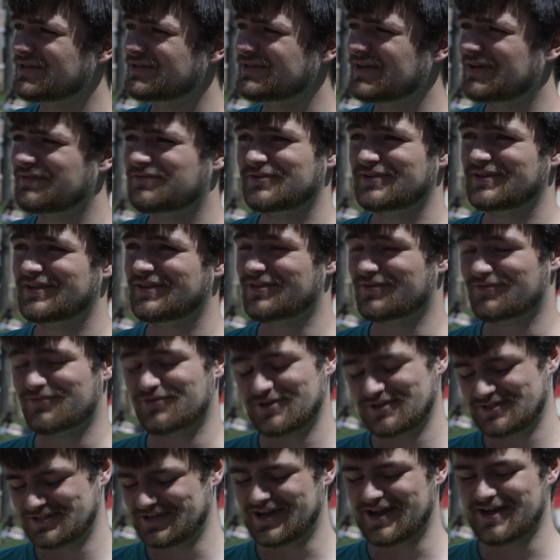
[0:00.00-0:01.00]
definitely the
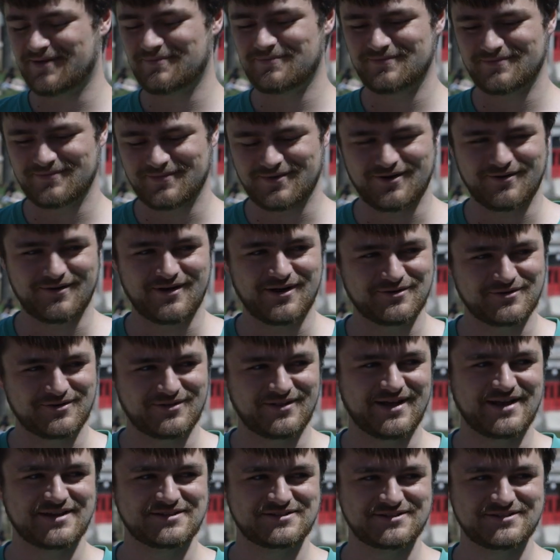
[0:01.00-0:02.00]
free time around
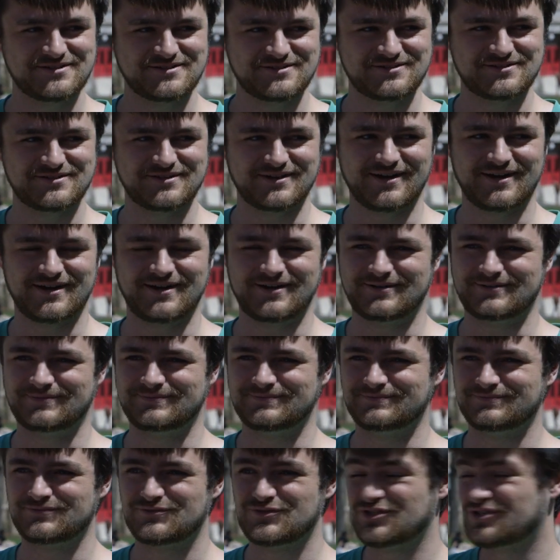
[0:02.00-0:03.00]
classes.
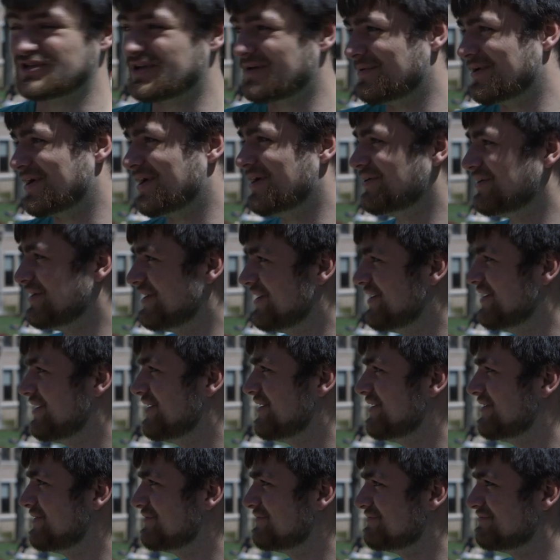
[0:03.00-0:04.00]
Um, just coming out
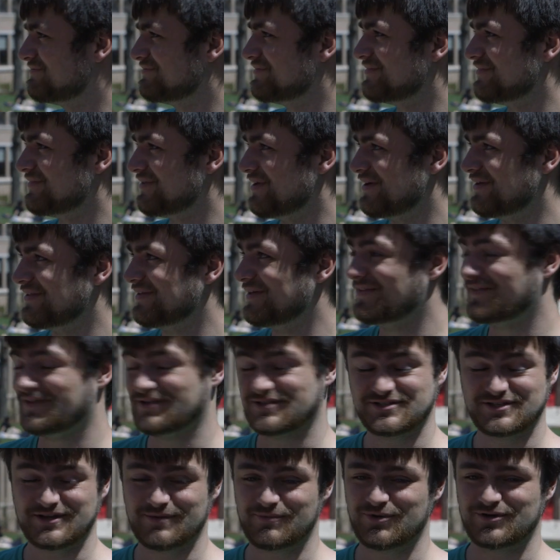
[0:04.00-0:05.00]
here in the
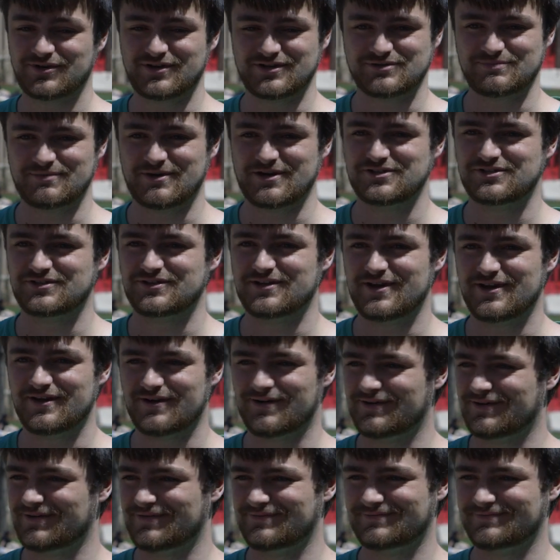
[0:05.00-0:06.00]
summer, especially,
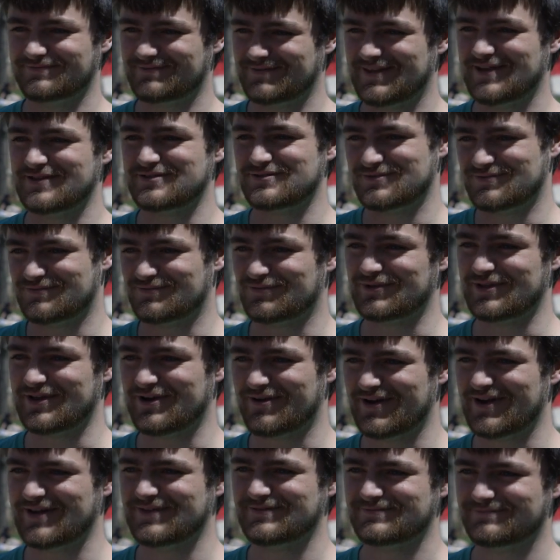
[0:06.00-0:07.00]
all that's really
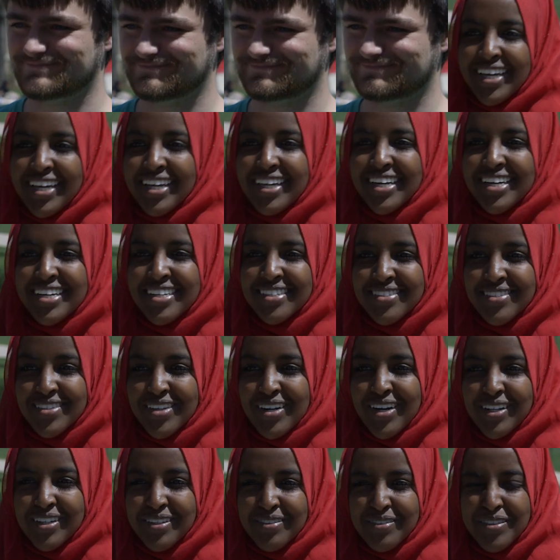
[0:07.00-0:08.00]
great. I guess
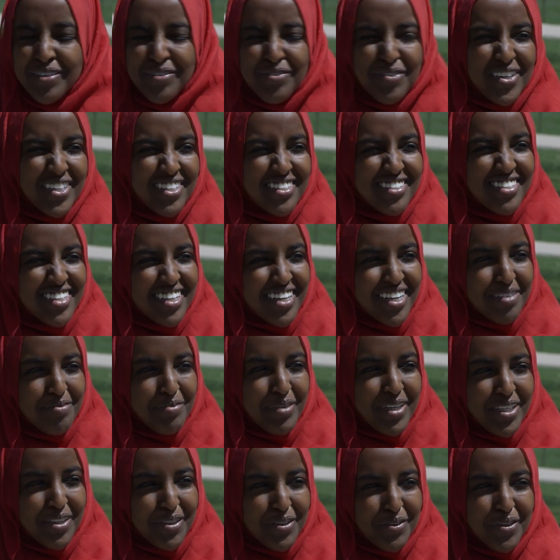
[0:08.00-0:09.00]
all of the friends that I
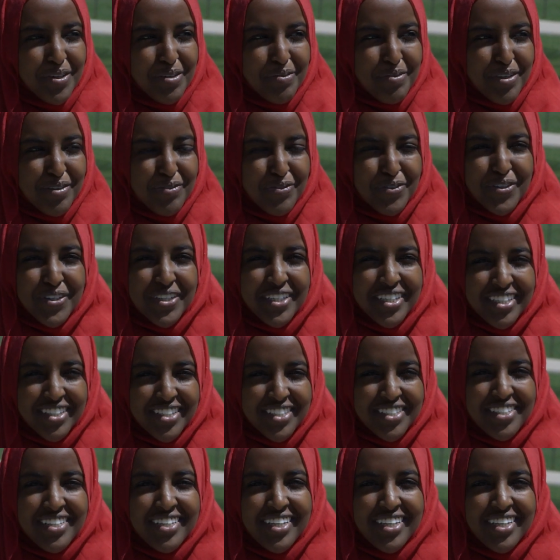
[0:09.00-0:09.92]
made throughout my four years